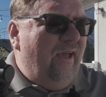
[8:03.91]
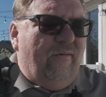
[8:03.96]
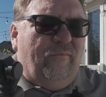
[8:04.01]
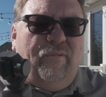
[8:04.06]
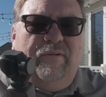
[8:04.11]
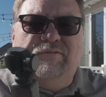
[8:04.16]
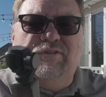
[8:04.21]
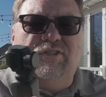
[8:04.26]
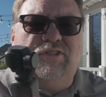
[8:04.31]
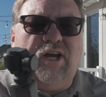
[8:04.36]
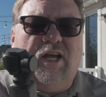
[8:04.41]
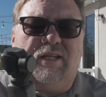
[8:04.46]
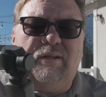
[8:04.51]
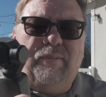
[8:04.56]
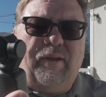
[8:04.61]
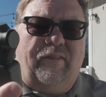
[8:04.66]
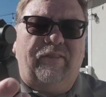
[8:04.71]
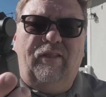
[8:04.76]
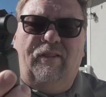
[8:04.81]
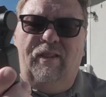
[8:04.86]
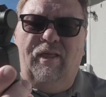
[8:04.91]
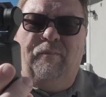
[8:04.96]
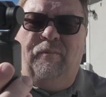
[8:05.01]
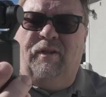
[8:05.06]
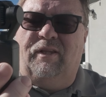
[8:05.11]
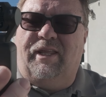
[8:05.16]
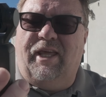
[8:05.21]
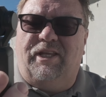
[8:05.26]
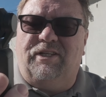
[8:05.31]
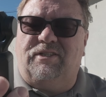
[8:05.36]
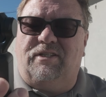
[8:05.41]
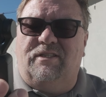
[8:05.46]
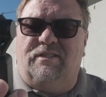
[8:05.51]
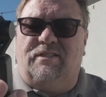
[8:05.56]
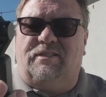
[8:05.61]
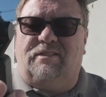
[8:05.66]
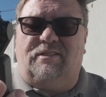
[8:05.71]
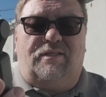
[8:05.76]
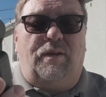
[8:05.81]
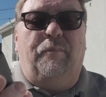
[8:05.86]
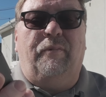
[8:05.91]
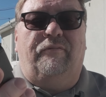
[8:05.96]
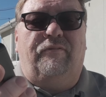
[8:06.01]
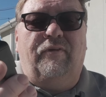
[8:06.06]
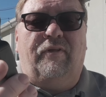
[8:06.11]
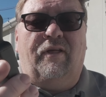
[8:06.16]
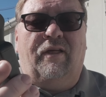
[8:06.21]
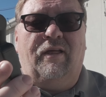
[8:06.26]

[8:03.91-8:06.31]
We just talked about the limitations, some of